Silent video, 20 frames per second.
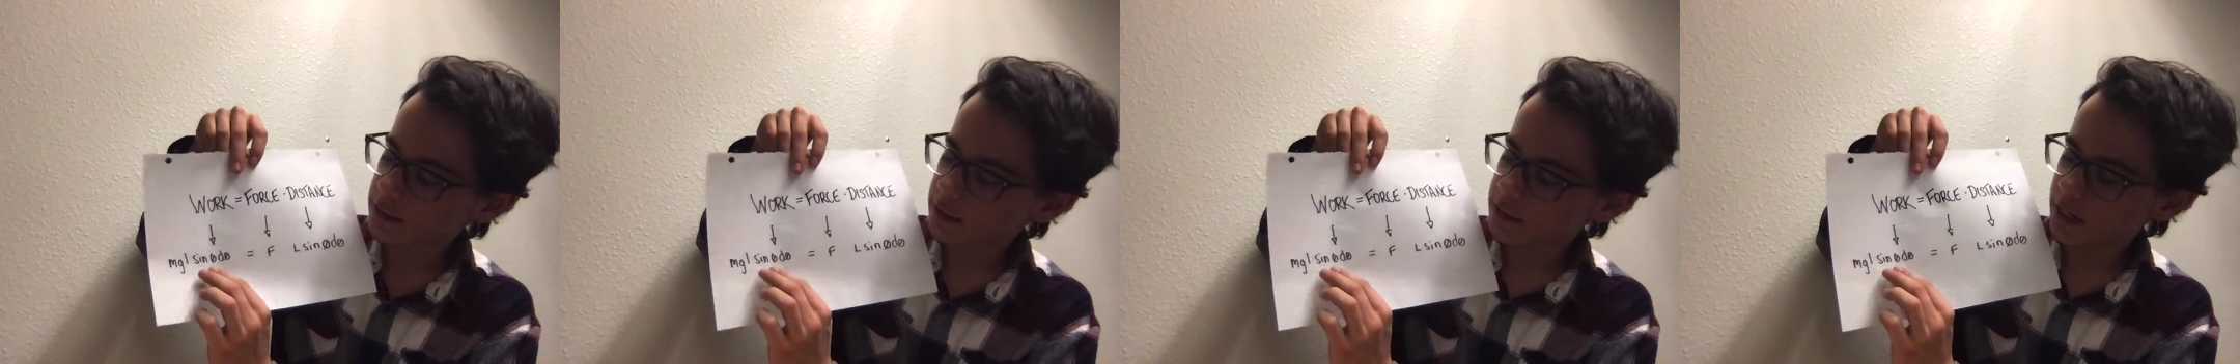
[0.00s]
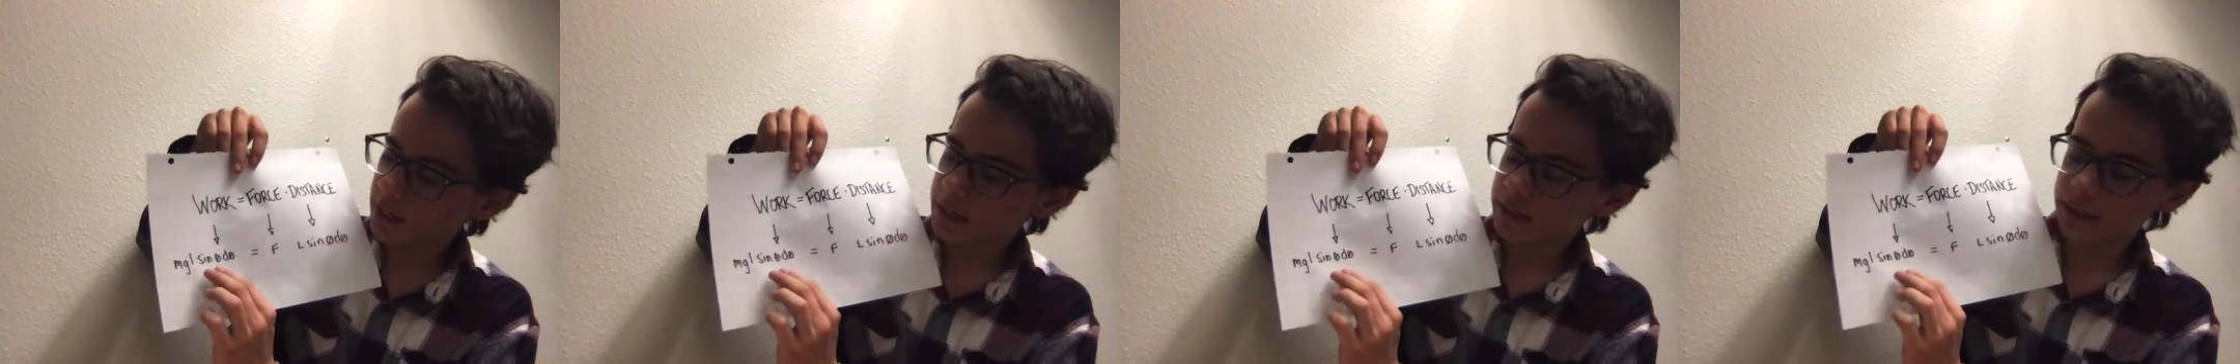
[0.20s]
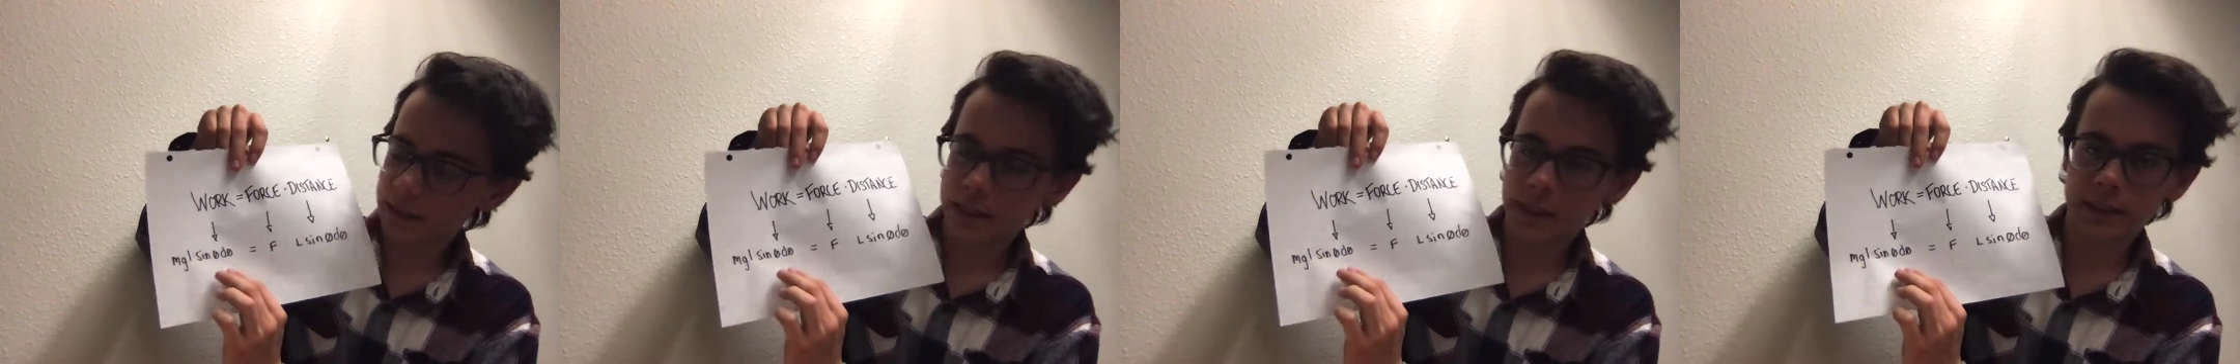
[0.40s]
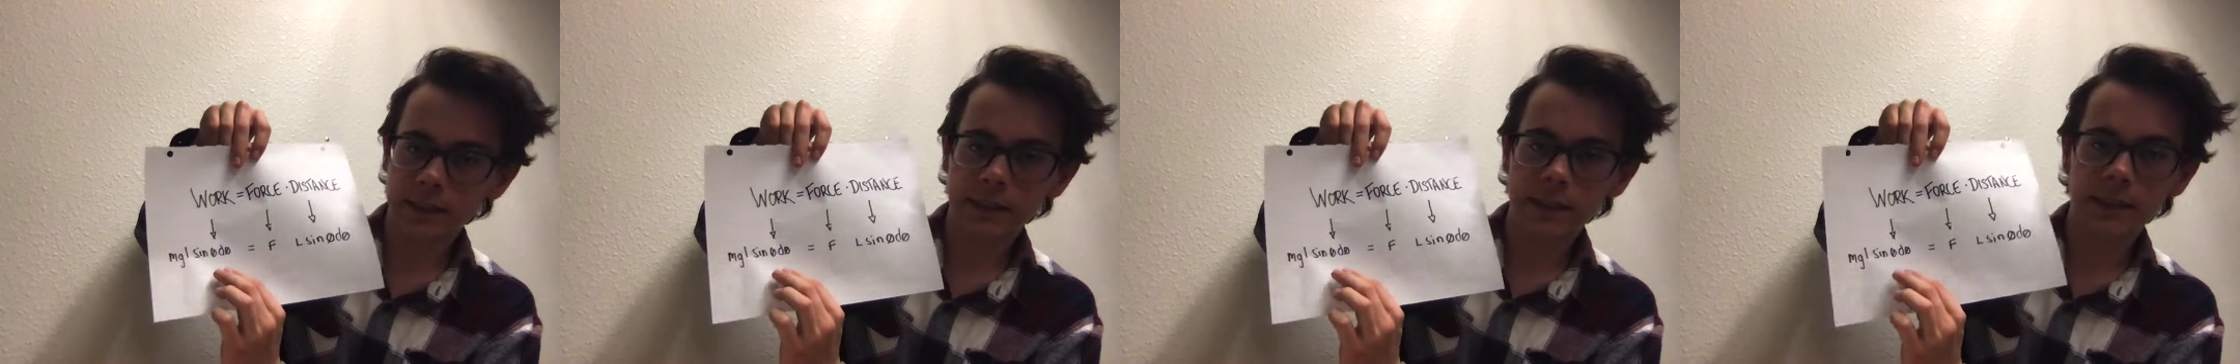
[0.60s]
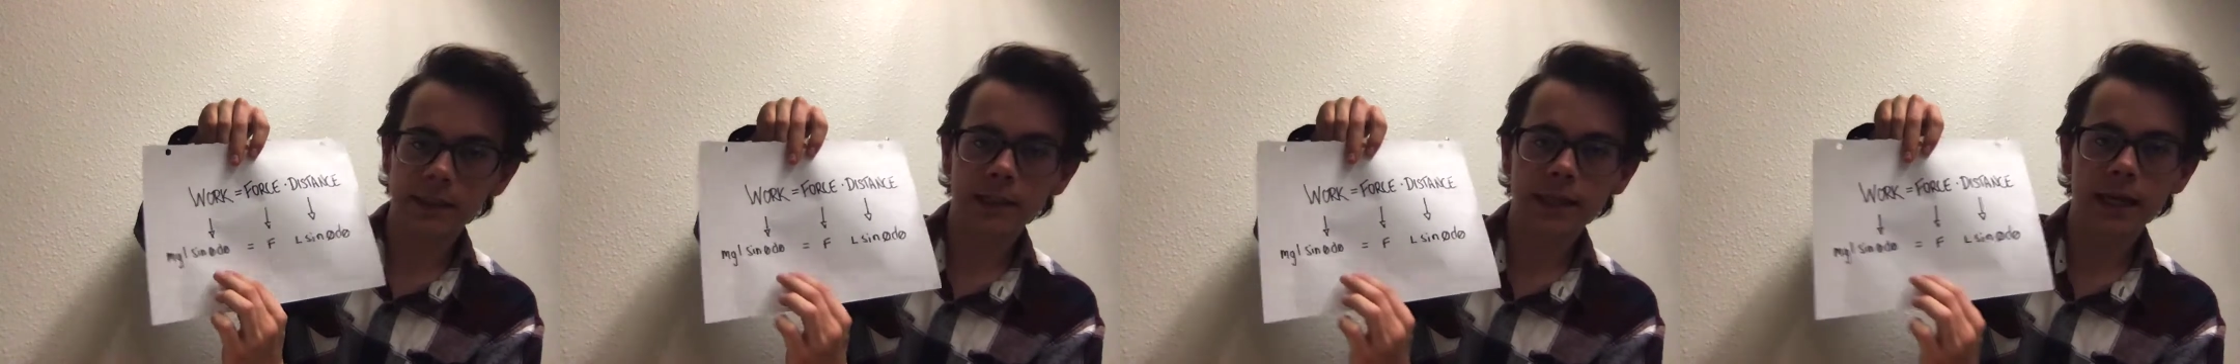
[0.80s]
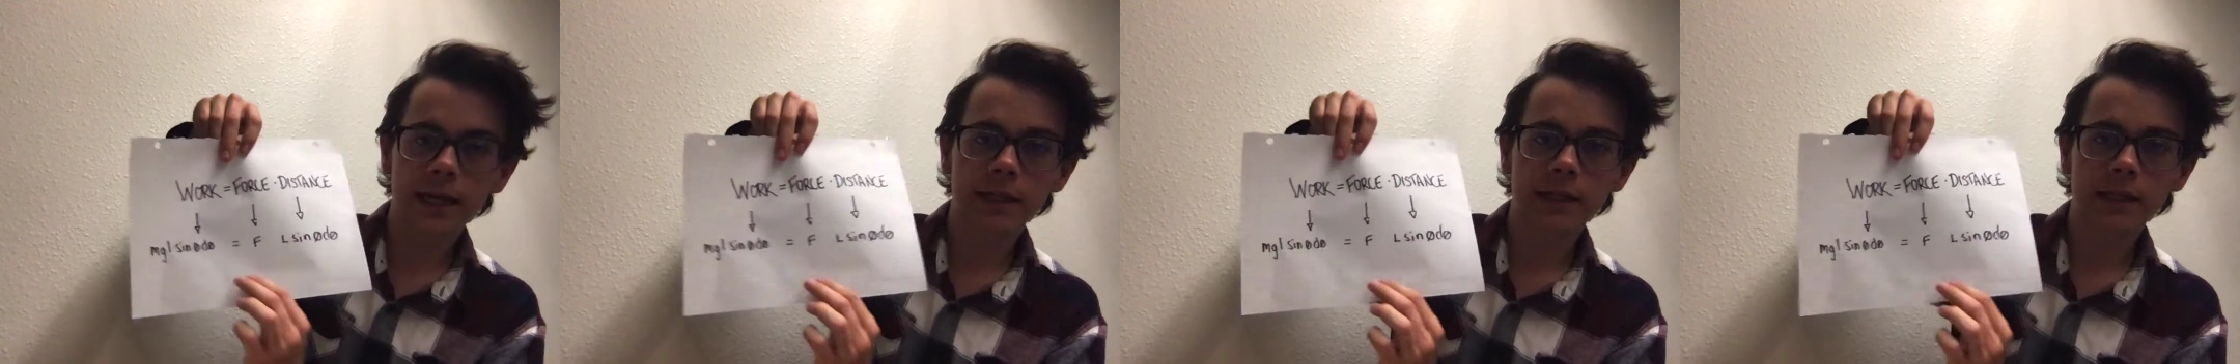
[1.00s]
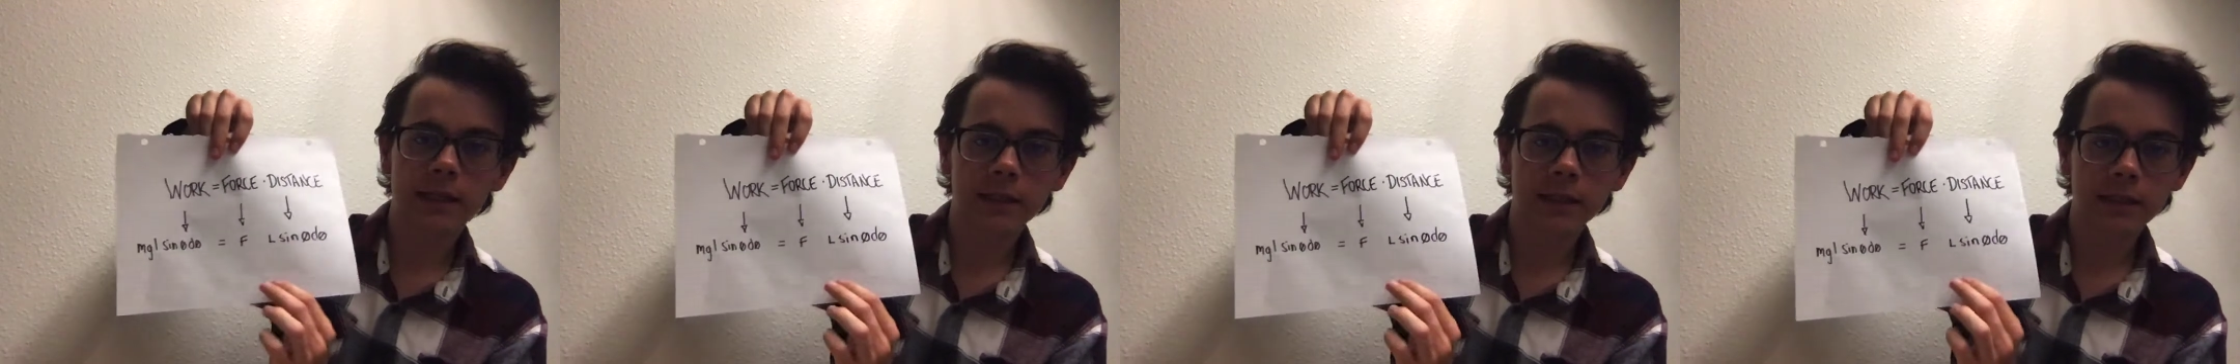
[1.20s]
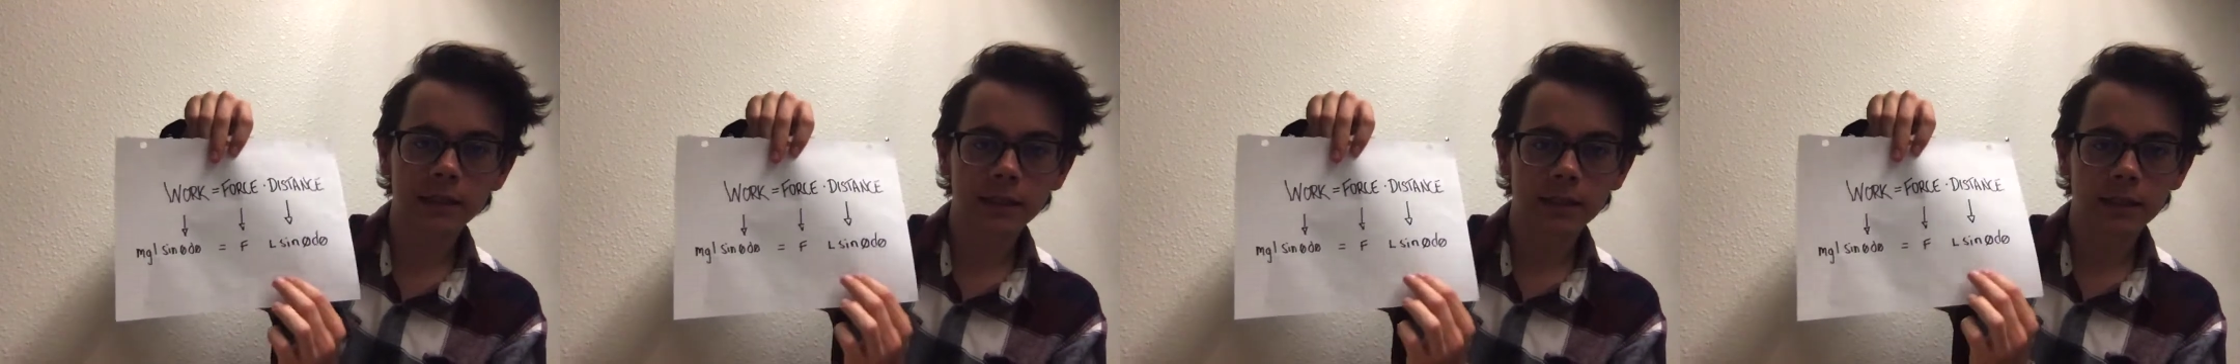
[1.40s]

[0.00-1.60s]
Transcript: sine theta d theta,